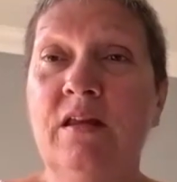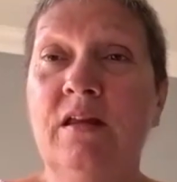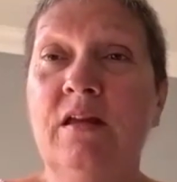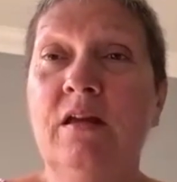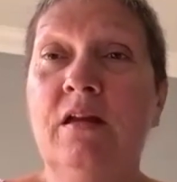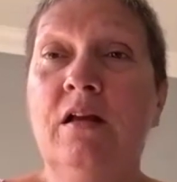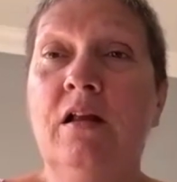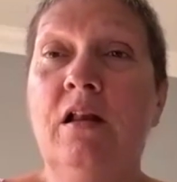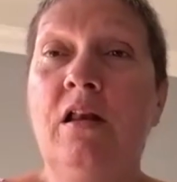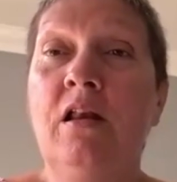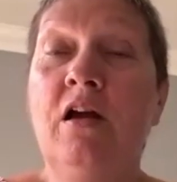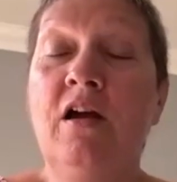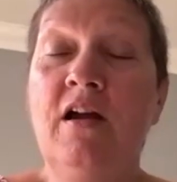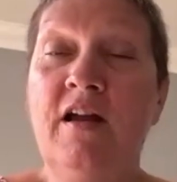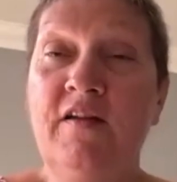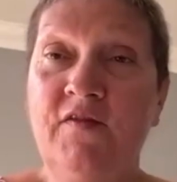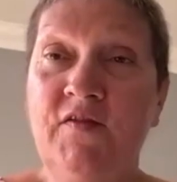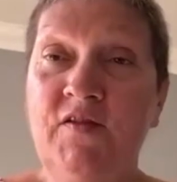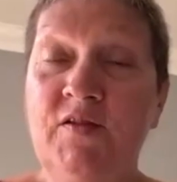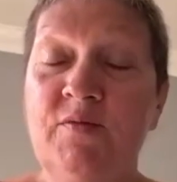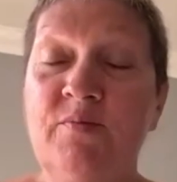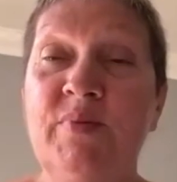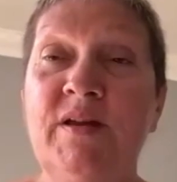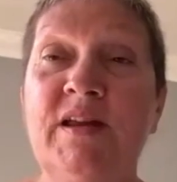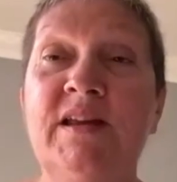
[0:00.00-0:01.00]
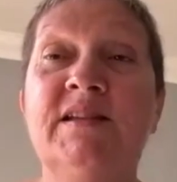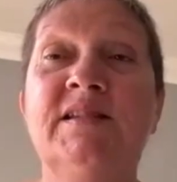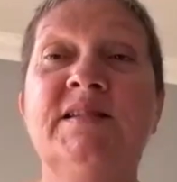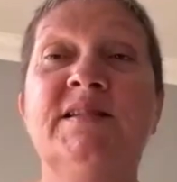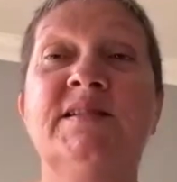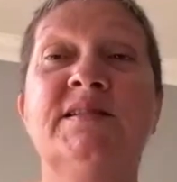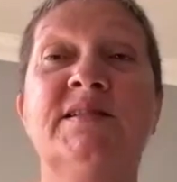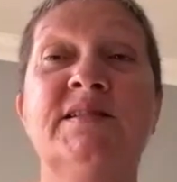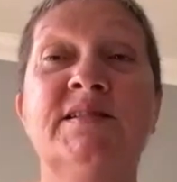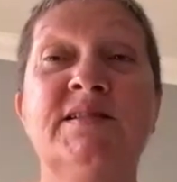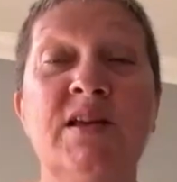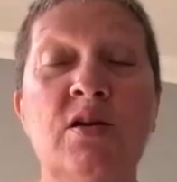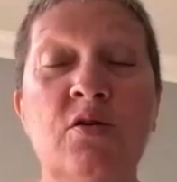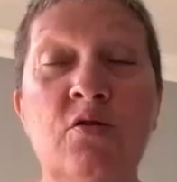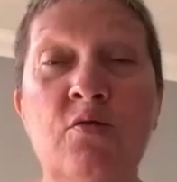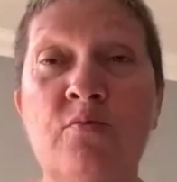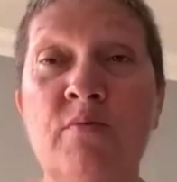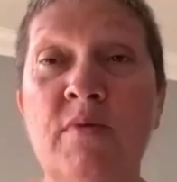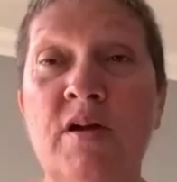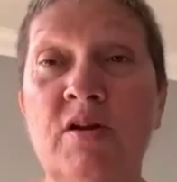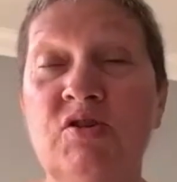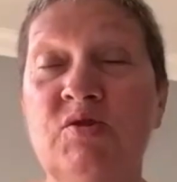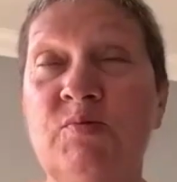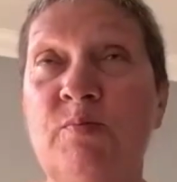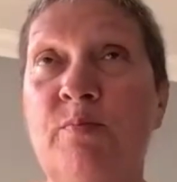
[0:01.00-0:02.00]
Mm-hmm. Life can be so
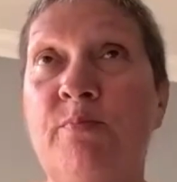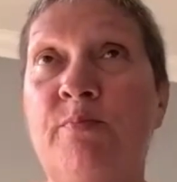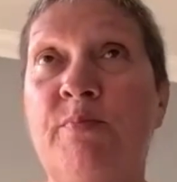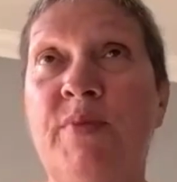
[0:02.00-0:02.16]
much